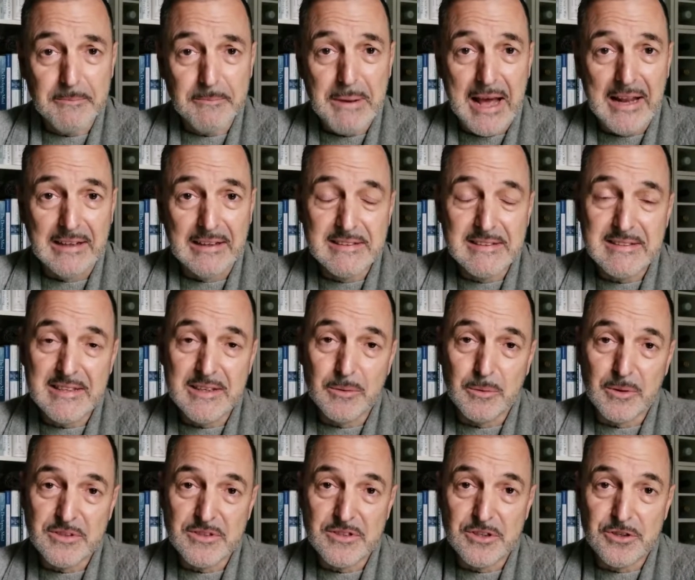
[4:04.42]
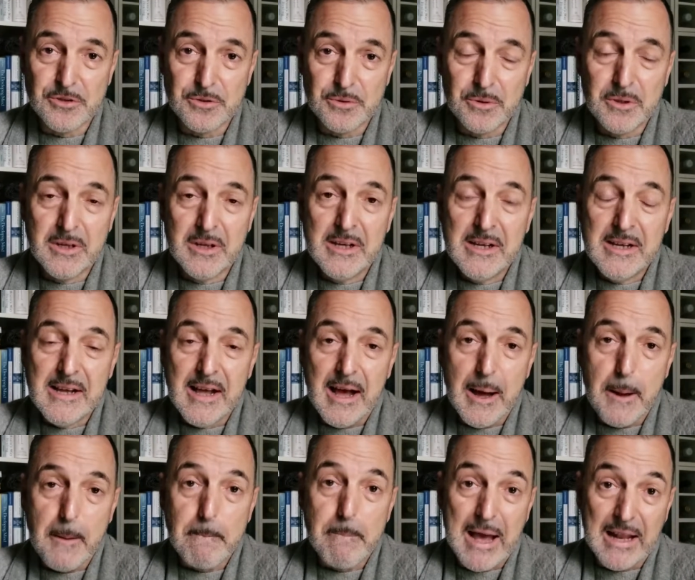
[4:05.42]
Balance. He wants to do
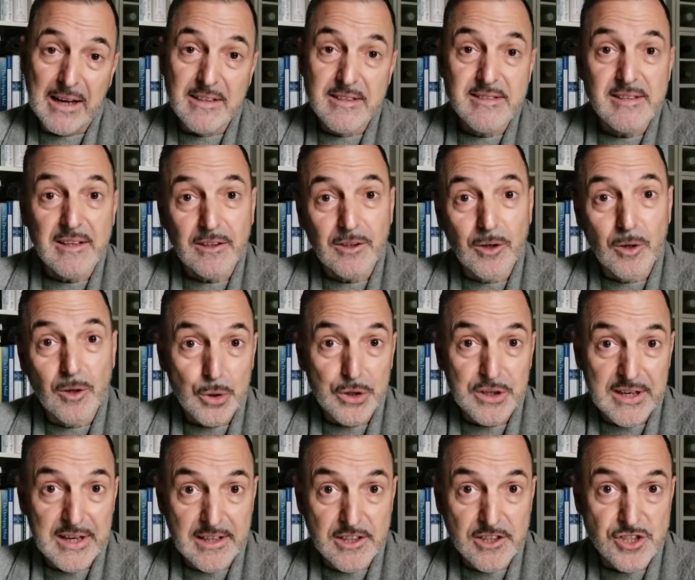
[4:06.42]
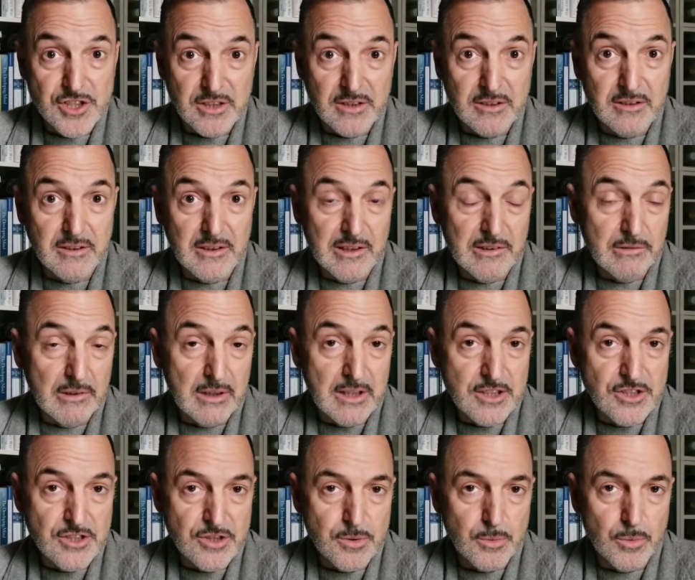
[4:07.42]
balancing coordination in
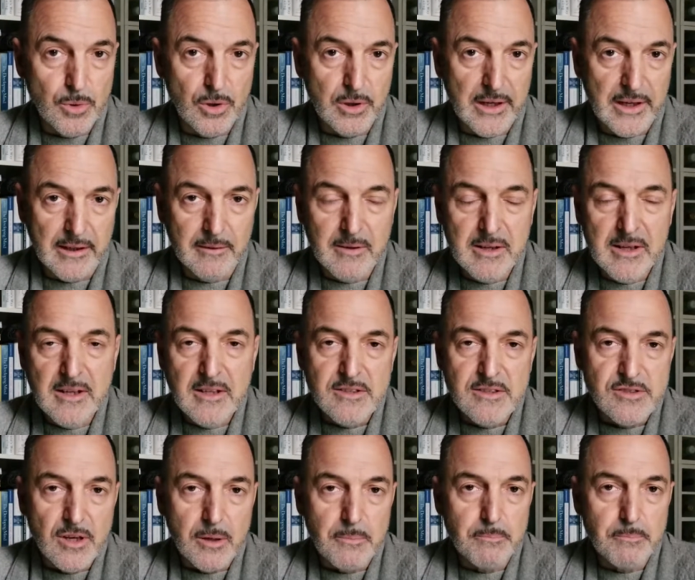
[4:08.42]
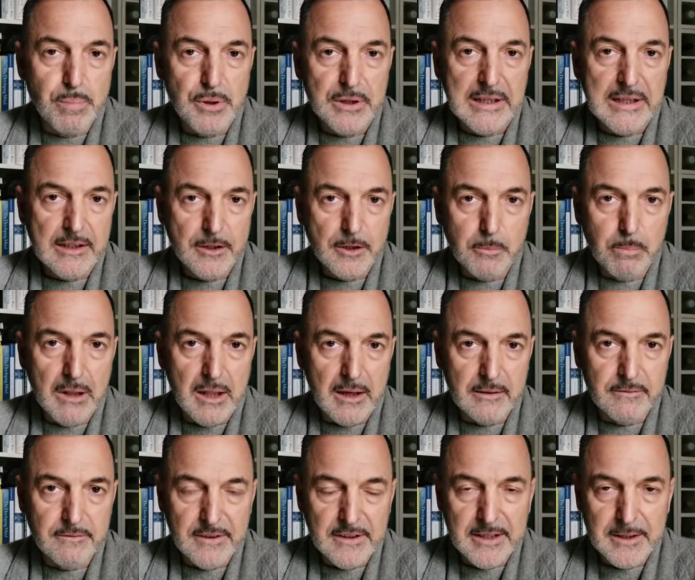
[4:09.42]
relation to walking. So I'm putting a little
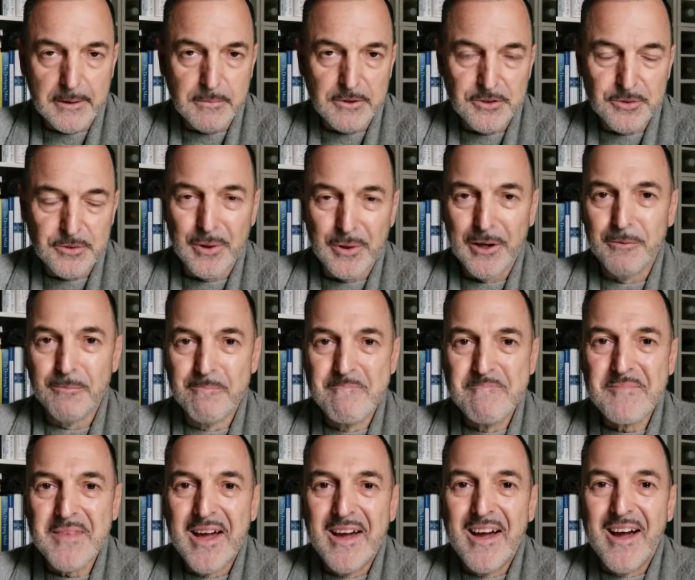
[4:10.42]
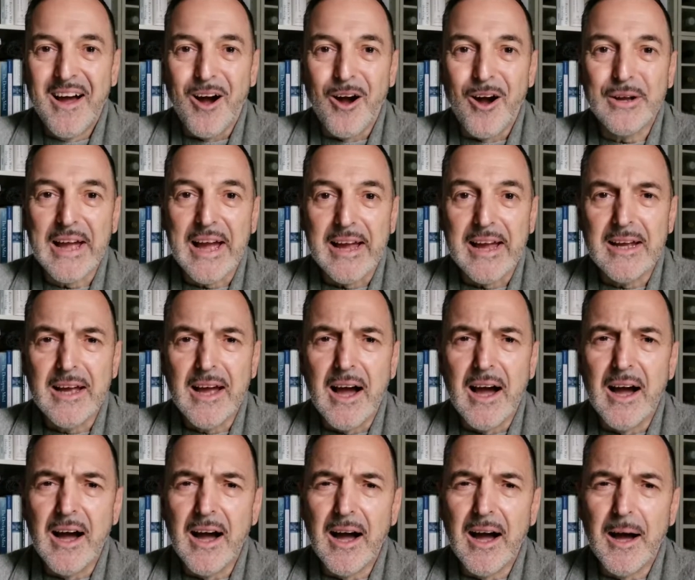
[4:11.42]
plug for him as well. Okay,
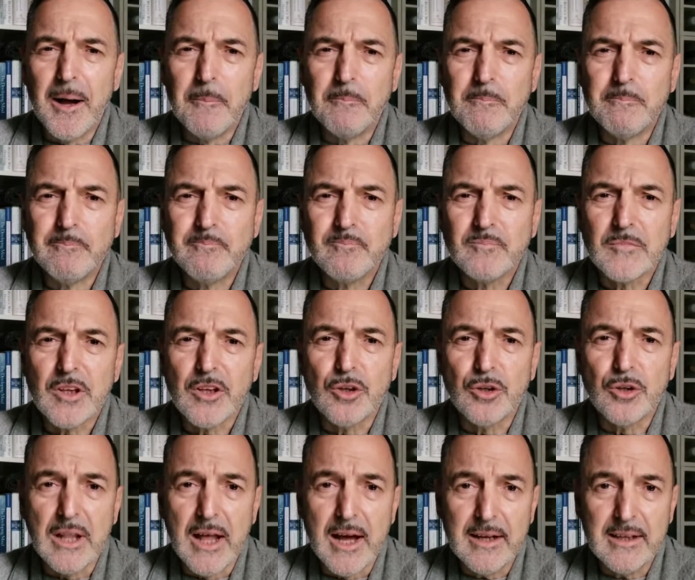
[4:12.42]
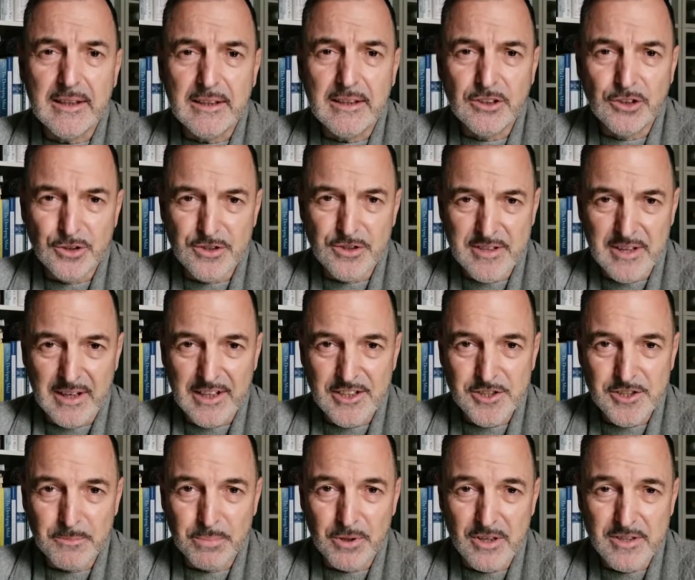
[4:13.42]
good luck in your
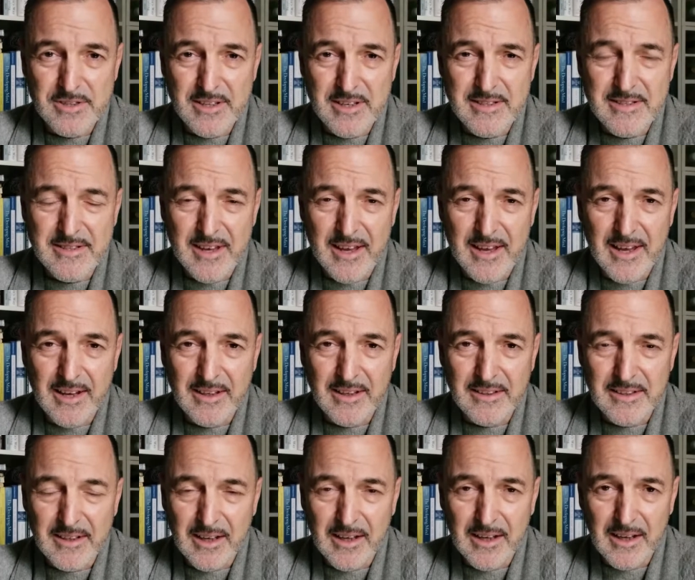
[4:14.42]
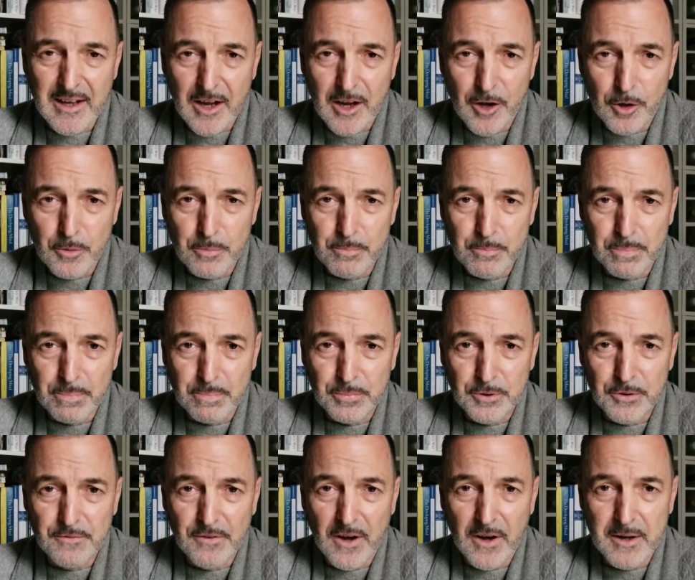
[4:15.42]
selection process, and I hope you
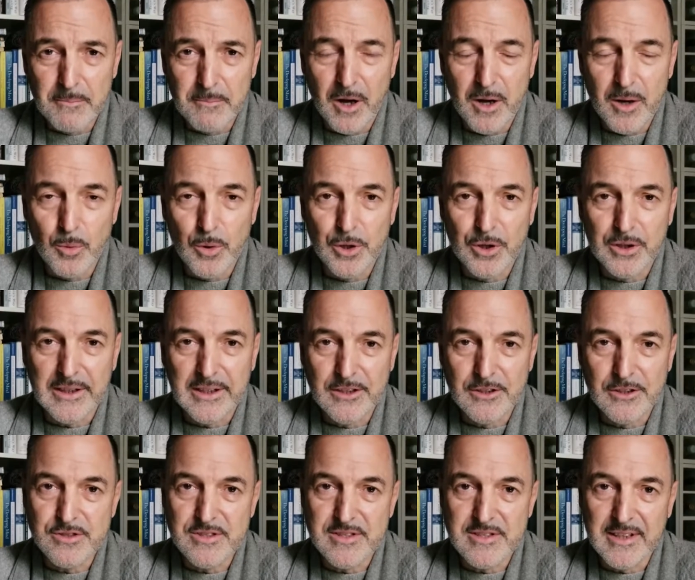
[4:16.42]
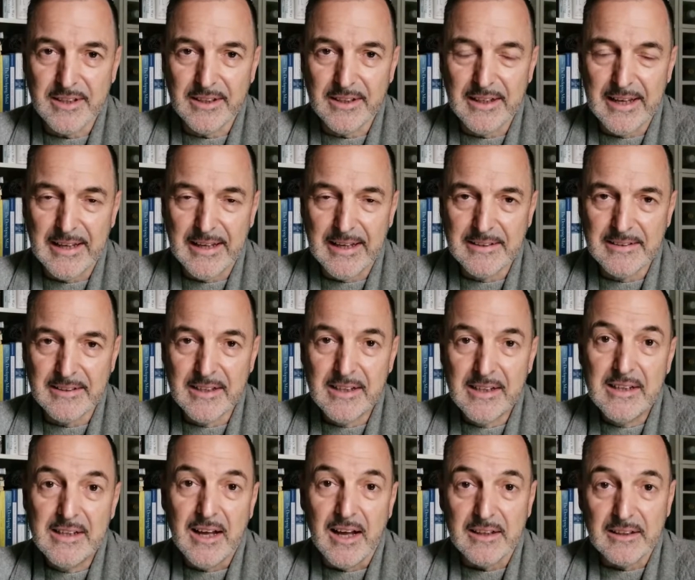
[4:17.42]
find my work interesting, and
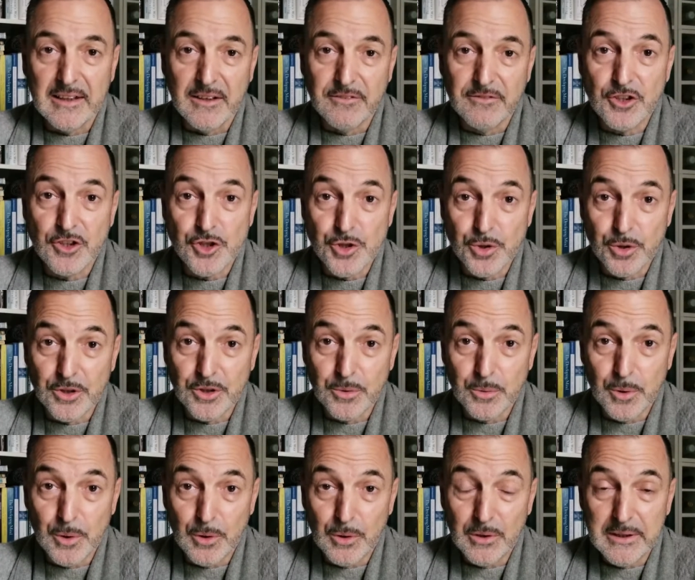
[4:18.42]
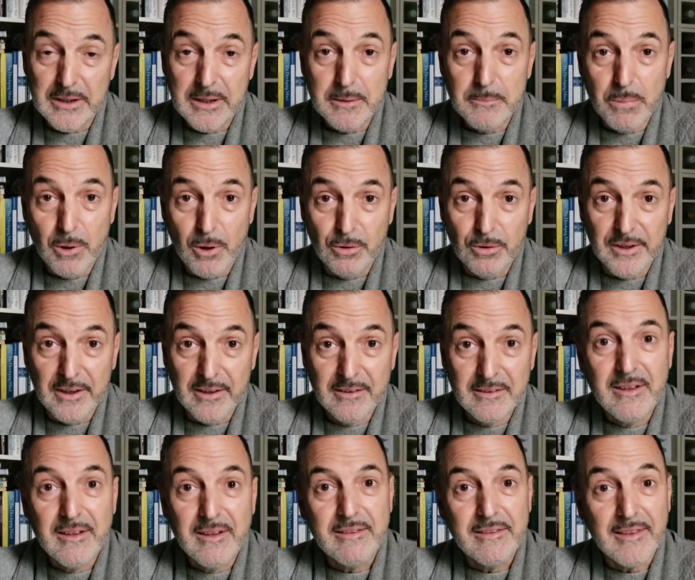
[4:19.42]
I'd love to join you all in Boulder.
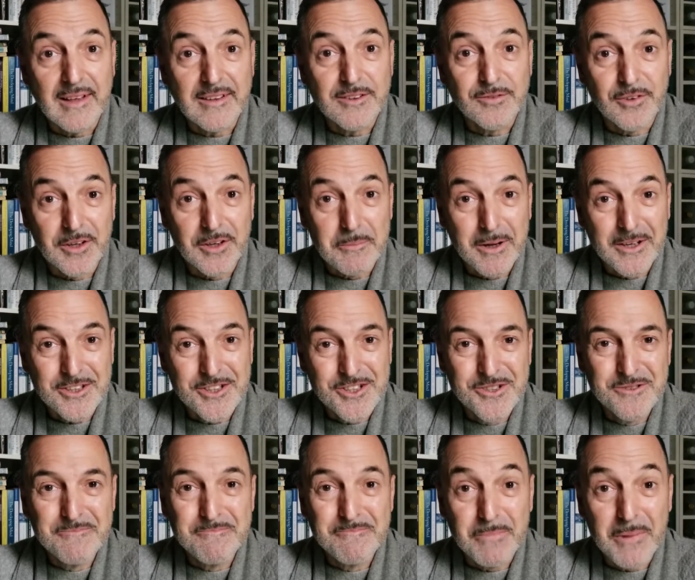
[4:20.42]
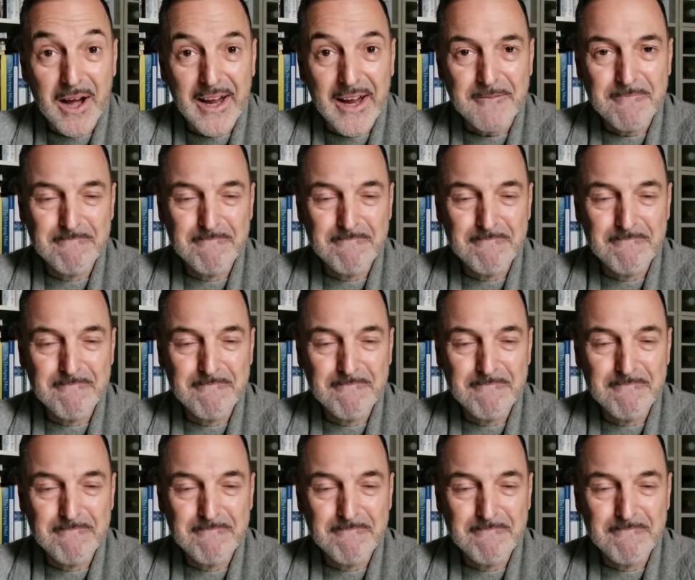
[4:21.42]
Thanks very much. Bye.